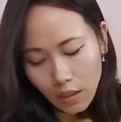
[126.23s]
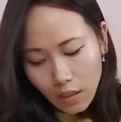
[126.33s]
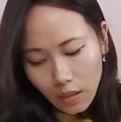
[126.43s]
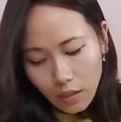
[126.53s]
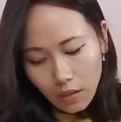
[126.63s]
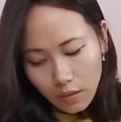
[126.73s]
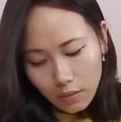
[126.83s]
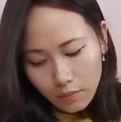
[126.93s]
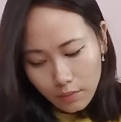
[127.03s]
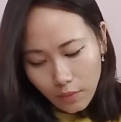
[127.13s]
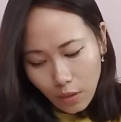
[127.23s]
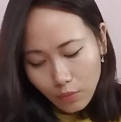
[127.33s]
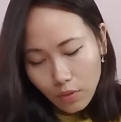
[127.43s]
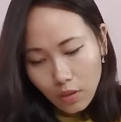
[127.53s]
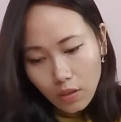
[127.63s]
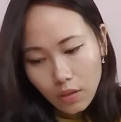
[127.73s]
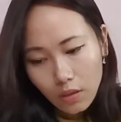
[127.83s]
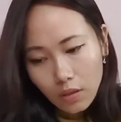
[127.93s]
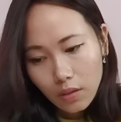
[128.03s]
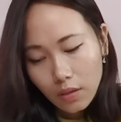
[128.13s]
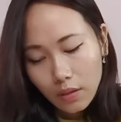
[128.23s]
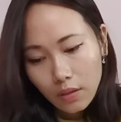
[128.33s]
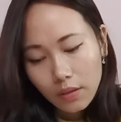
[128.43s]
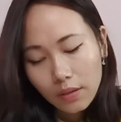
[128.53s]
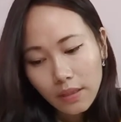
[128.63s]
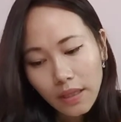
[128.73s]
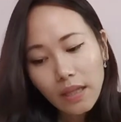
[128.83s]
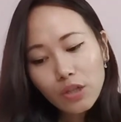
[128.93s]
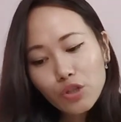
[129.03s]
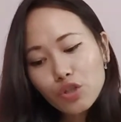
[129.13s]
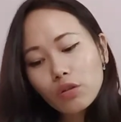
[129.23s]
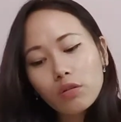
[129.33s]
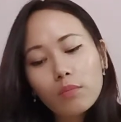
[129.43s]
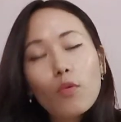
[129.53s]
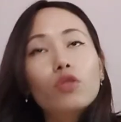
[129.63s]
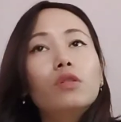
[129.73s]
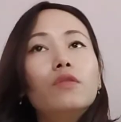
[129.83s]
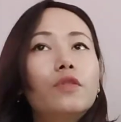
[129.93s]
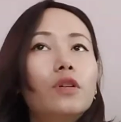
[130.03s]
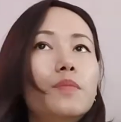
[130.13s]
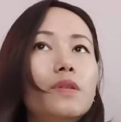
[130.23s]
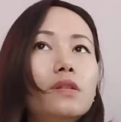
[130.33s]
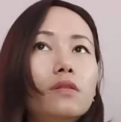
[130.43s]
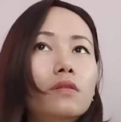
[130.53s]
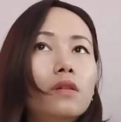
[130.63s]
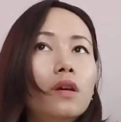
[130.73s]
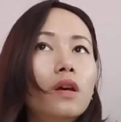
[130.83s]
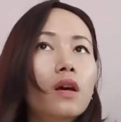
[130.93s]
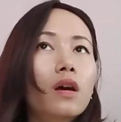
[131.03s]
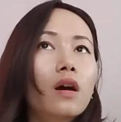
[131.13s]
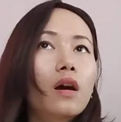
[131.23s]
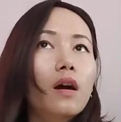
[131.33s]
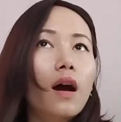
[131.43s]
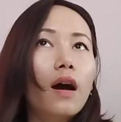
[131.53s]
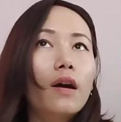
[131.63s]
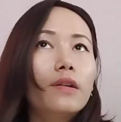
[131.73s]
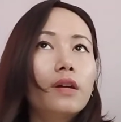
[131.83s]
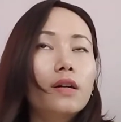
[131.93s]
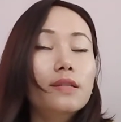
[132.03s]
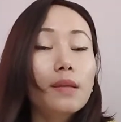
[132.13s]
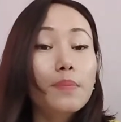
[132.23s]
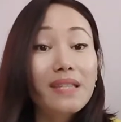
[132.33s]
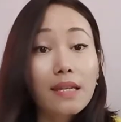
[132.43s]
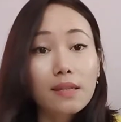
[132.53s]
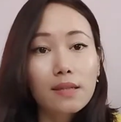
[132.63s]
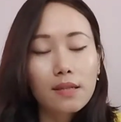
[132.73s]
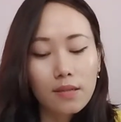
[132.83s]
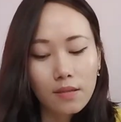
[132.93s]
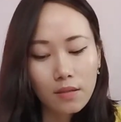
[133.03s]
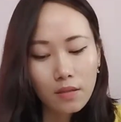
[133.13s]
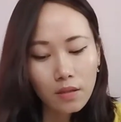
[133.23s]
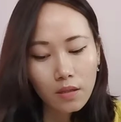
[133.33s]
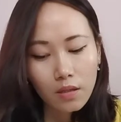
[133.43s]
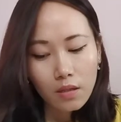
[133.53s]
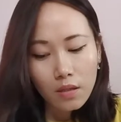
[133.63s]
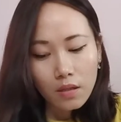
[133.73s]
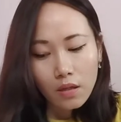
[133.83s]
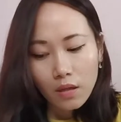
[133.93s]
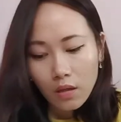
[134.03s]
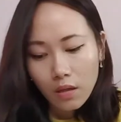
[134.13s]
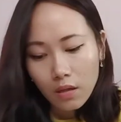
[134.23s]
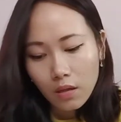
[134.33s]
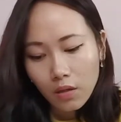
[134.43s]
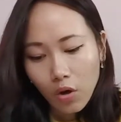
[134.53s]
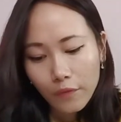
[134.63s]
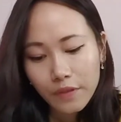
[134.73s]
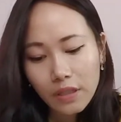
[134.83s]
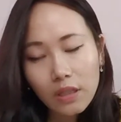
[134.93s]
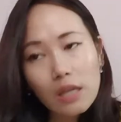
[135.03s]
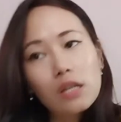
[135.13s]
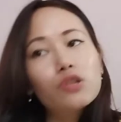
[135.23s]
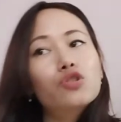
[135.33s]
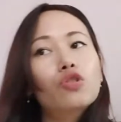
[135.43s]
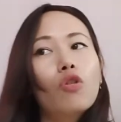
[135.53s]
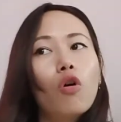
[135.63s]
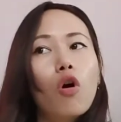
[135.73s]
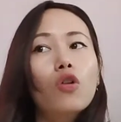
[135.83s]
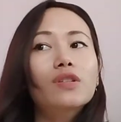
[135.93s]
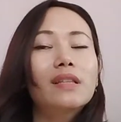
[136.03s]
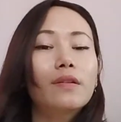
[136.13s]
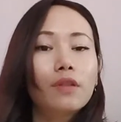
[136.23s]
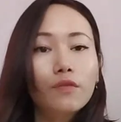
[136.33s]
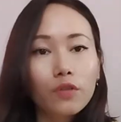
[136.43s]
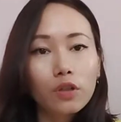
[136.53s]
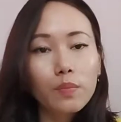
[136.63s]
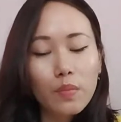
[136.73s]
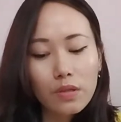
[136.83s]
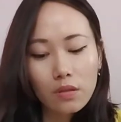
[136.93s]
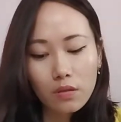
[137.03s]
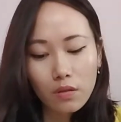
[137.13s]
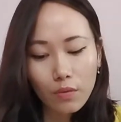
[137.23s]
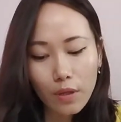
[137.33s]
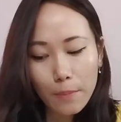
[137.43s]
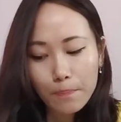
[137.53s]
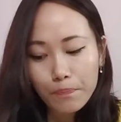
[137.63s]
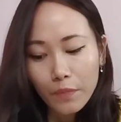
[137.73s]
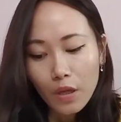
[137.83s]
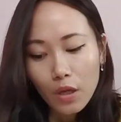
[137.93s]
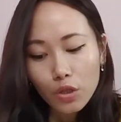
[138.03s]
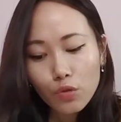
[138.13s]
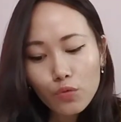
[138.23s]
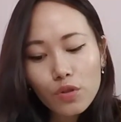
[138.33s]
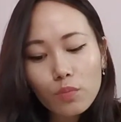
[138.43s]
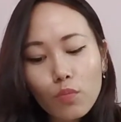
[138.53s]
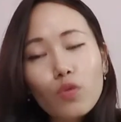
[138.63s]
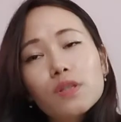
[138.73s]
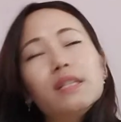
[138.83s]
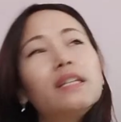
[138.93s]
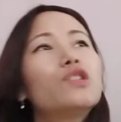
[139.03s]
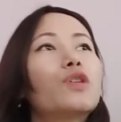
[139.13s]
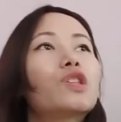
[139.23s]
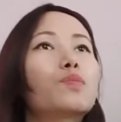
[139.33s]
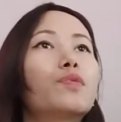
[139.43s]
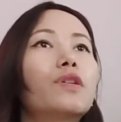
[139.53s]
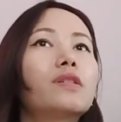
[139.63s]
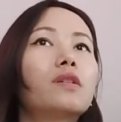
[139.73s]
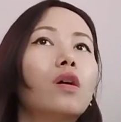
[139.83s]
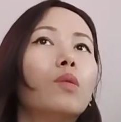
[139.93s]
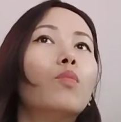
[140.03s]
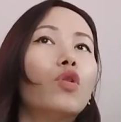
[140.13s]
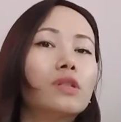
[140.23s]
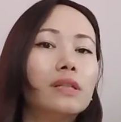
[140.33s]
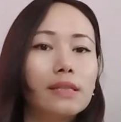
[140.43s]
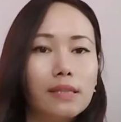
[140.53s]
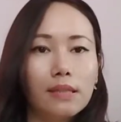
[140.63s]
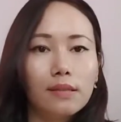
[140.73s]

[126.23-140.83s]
Now the English modal verbs are a subset of the English auxiliary verbs. Okay, used mostly to express modality.